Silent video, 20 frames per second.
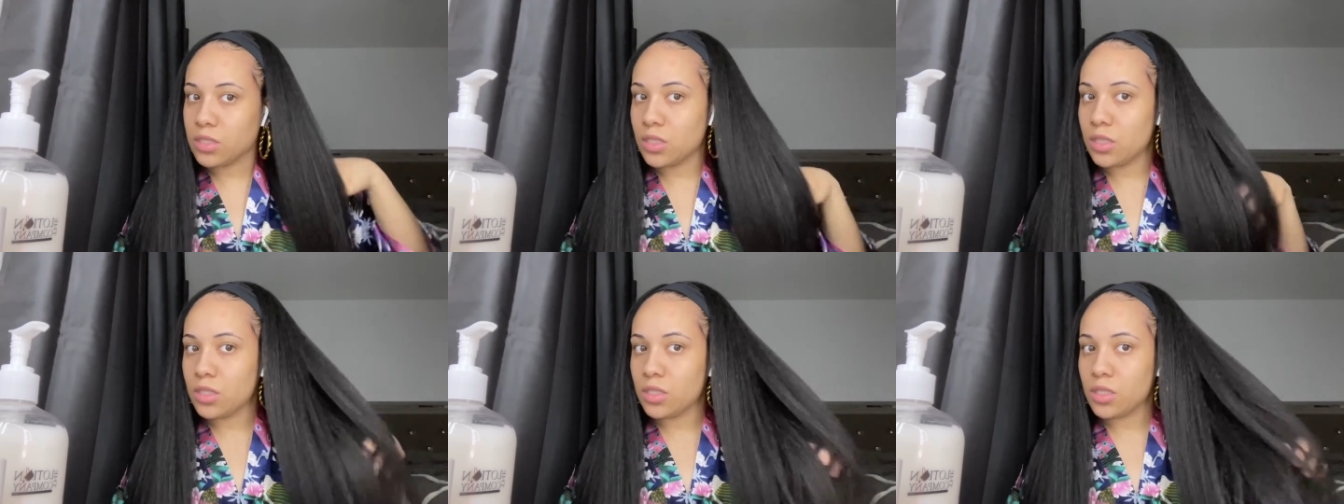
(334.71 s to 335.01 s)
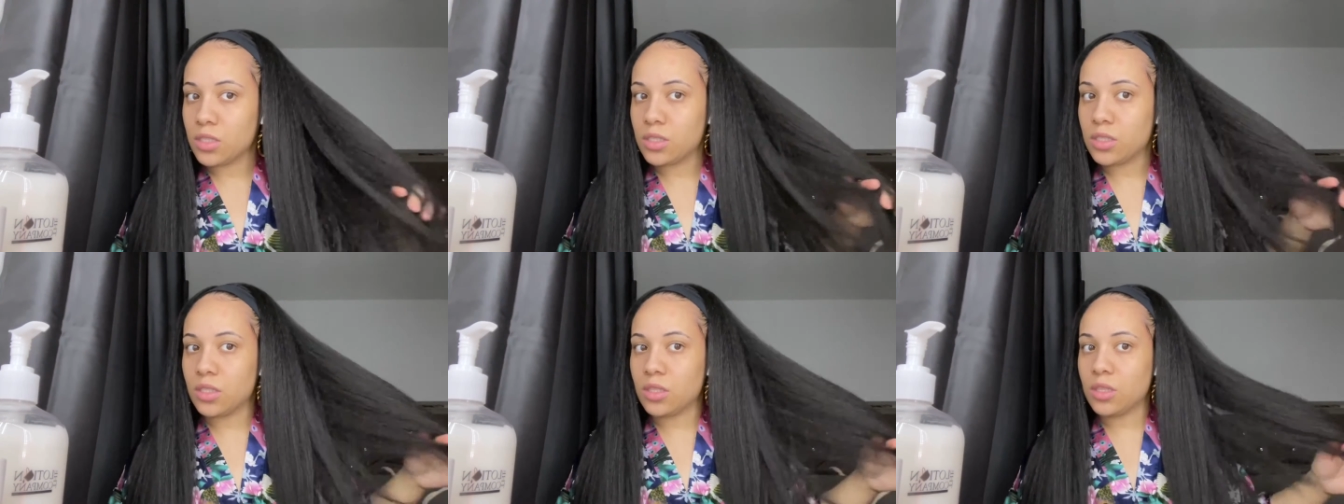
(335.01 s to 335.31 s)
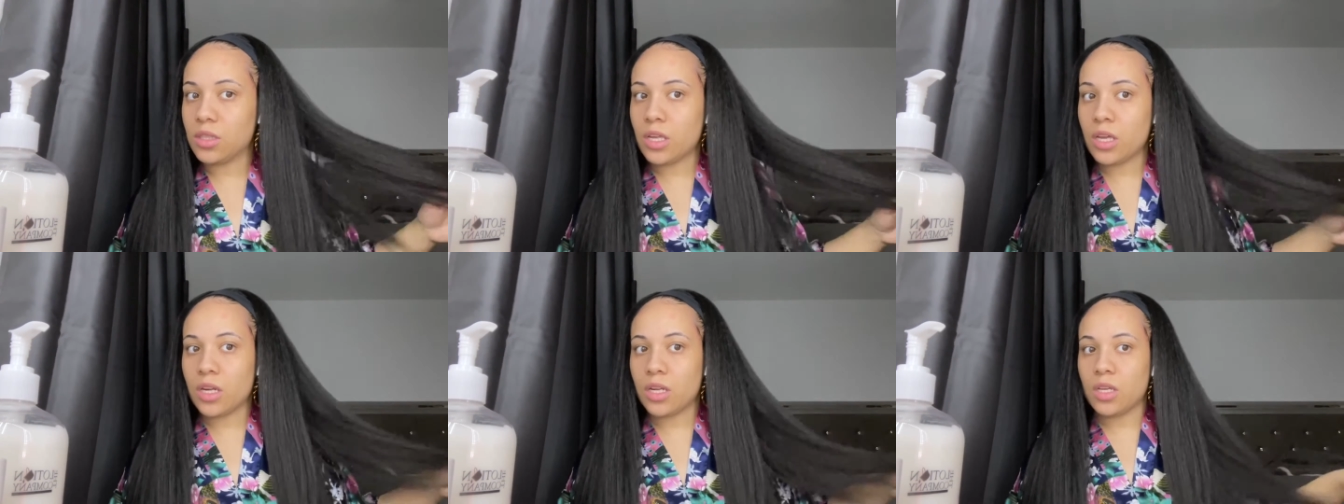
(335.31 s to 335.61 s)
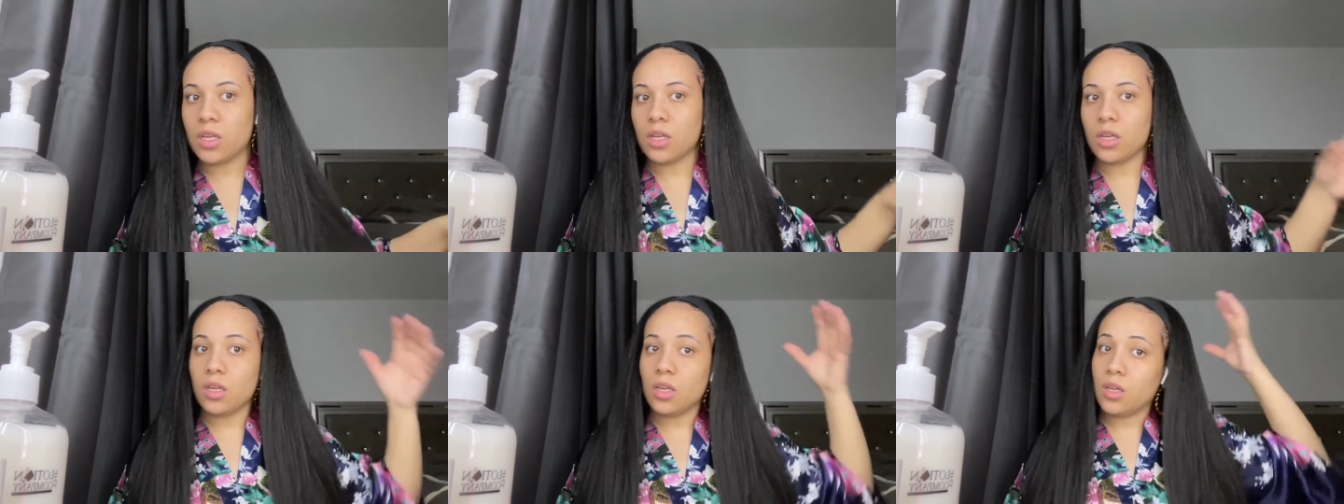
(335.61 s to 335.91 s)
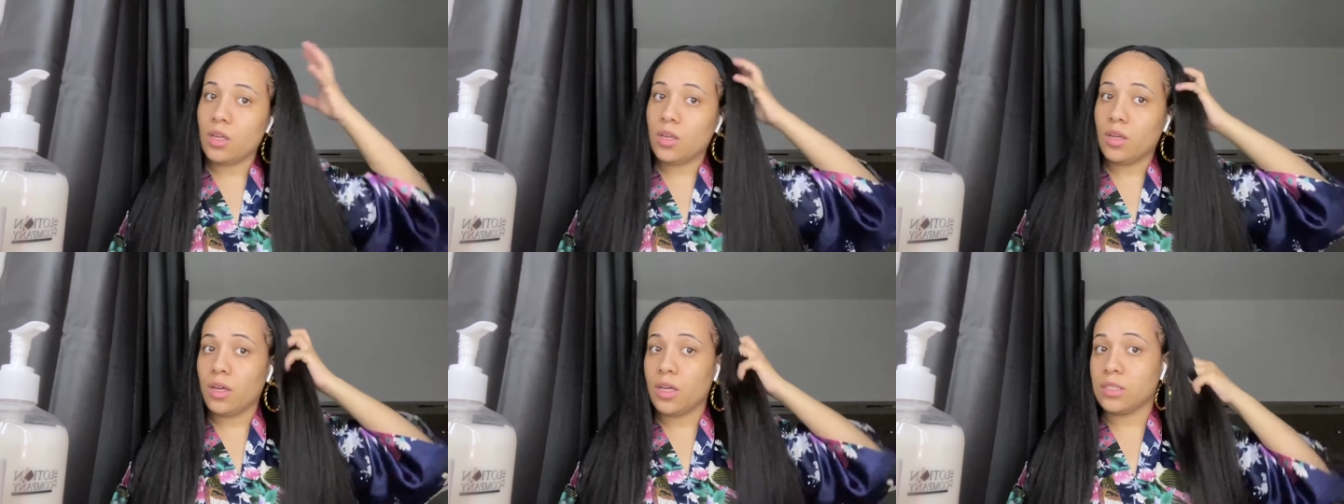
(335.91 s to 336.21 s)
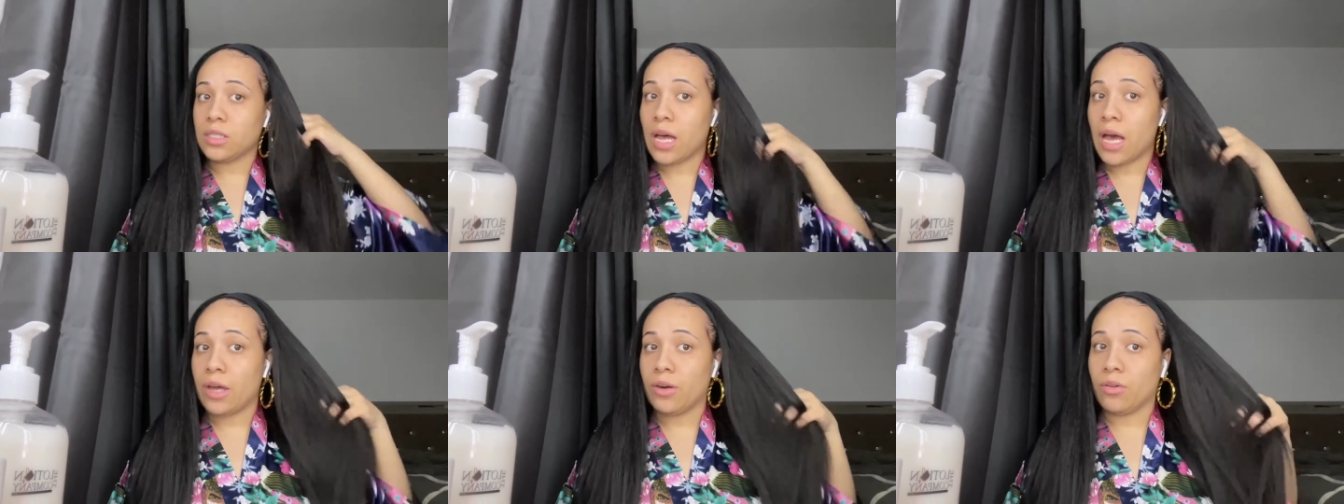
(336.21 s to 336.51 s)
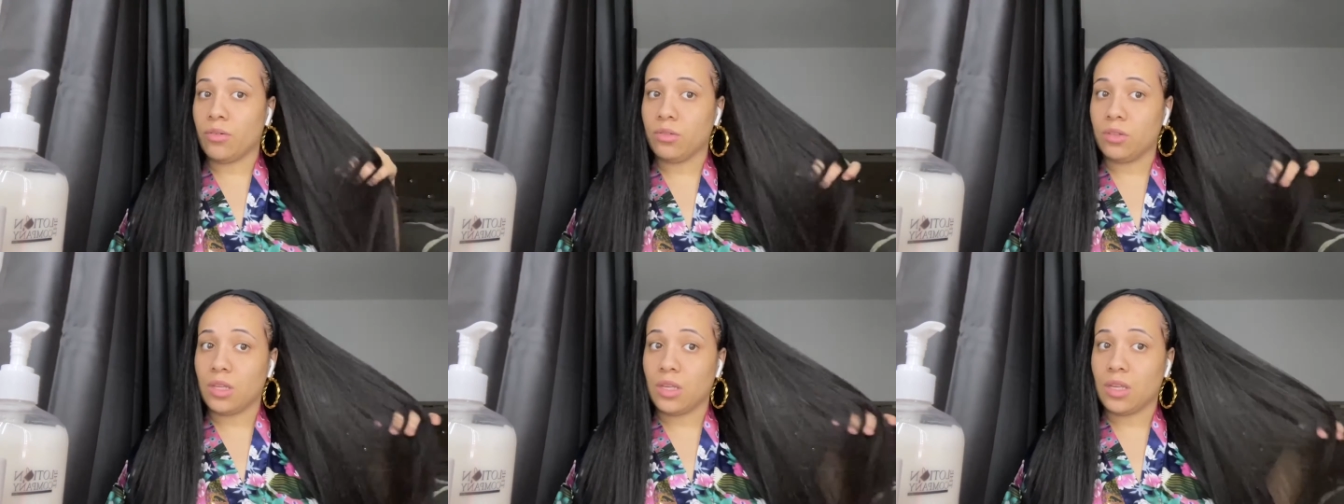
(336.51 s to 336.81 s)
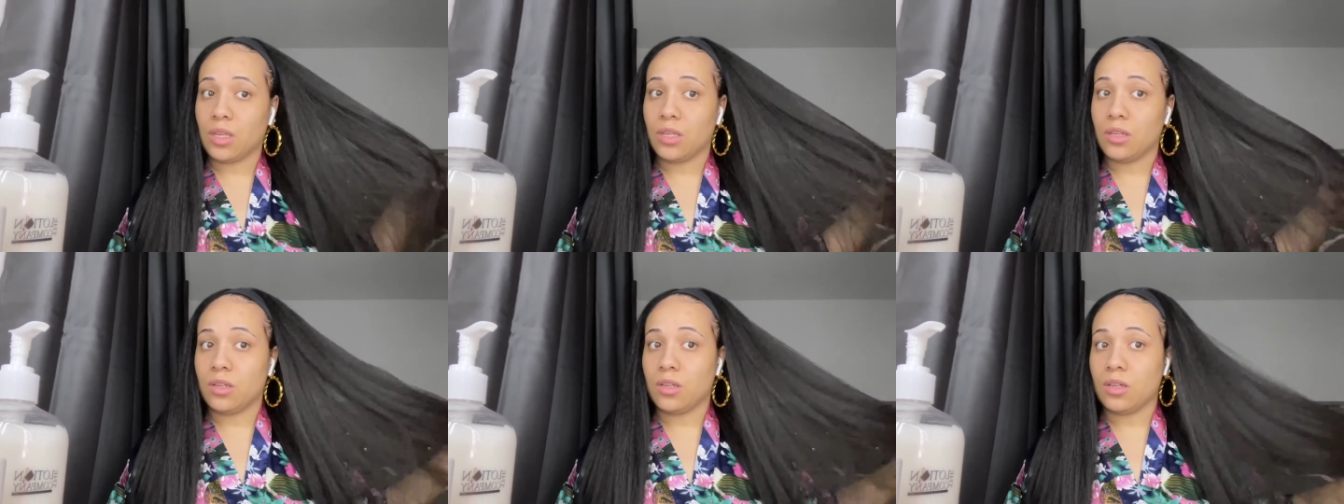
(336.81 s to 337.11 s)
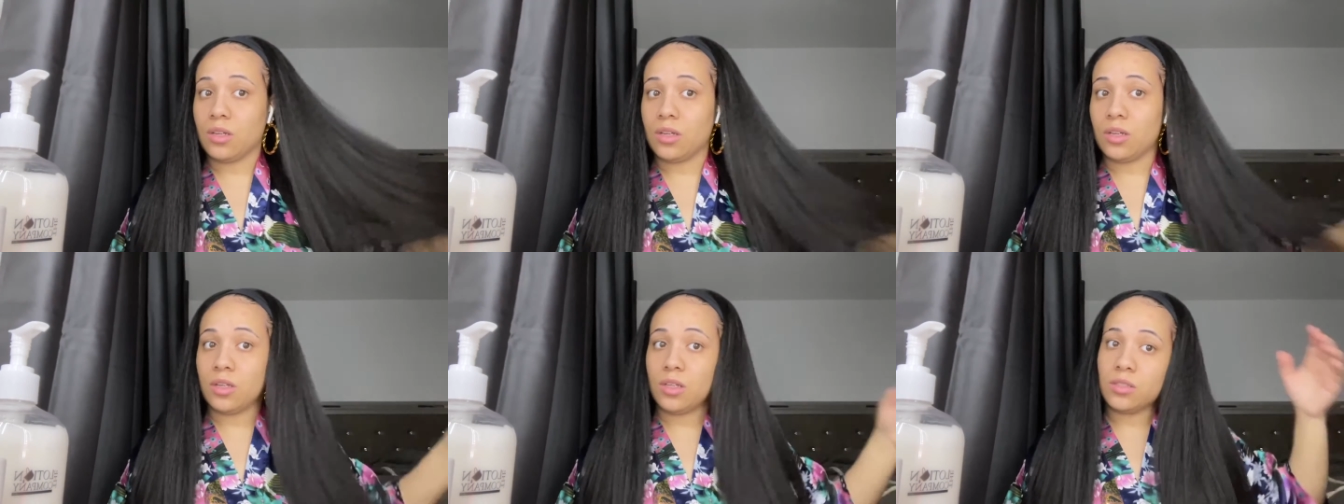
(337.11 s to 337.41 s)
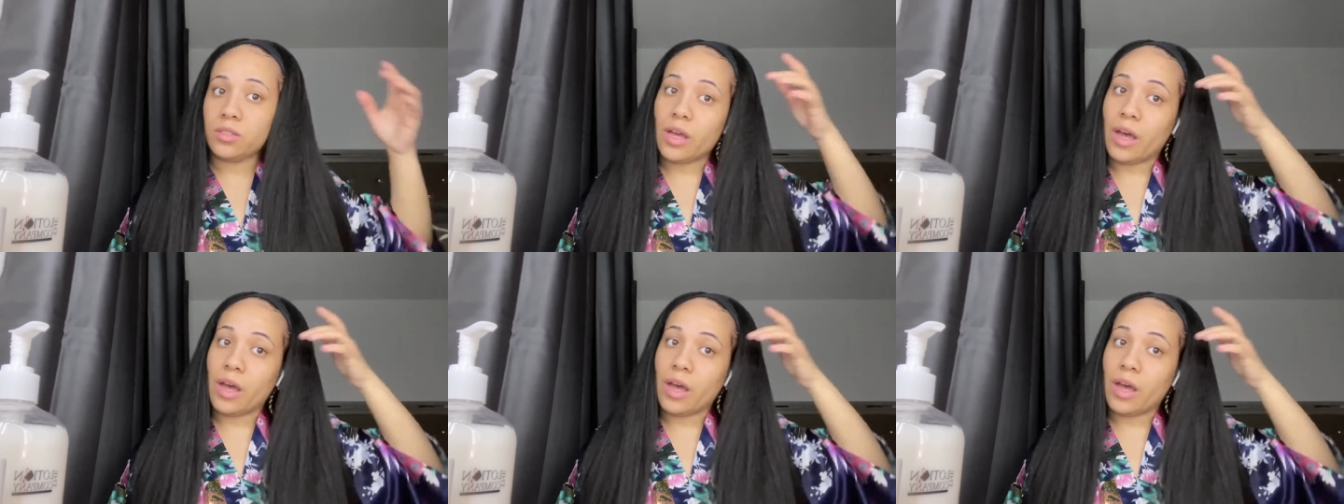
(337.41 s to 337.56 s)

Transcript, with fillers: it look synthetic. Because I don't think it does.